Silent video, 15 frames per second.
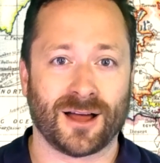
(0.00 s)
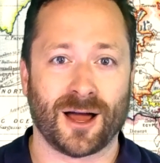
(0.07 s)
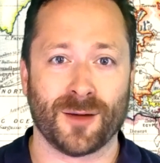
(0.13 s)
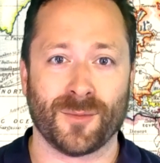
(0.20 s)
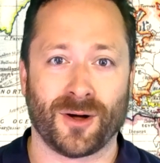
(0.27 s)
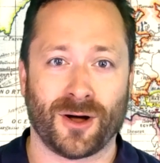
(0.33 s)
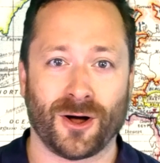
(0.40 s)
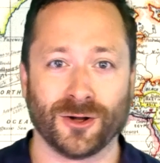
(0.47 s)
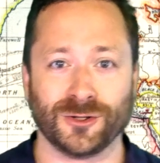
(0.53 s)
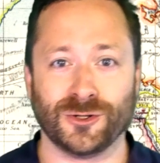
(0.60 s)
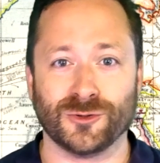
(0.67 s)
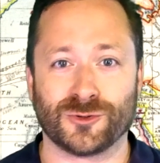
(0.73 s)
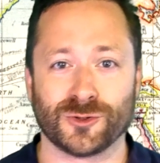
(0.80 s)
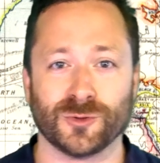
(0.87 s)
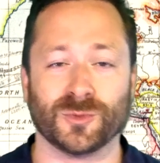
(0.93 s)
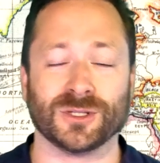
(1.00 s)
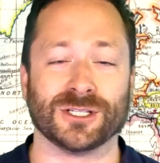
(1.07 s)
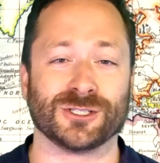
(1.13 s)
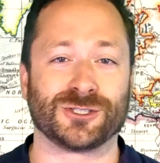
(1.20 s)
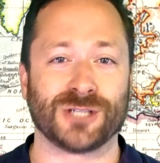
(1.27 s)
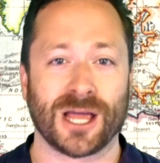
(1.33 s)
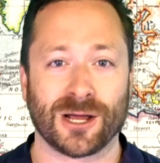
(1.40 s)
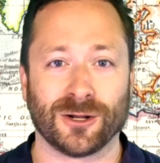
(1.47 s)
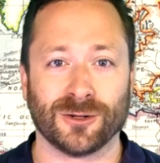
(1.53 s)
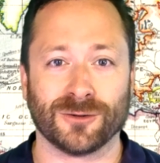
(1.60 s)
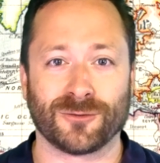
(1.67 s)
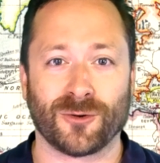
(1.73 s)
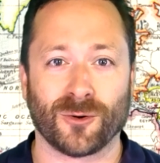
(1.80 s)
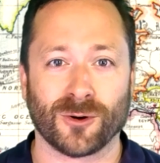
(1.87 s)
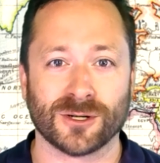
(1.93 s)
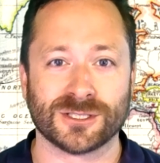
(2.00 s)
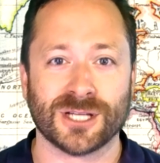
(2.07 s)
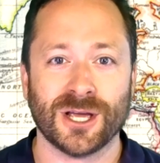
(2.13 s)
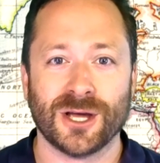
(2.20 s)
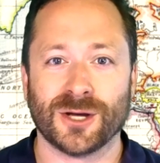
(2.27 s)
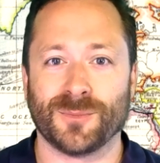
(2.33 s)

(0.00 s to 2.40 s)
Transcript: I'm on YouTube with this channel, of course,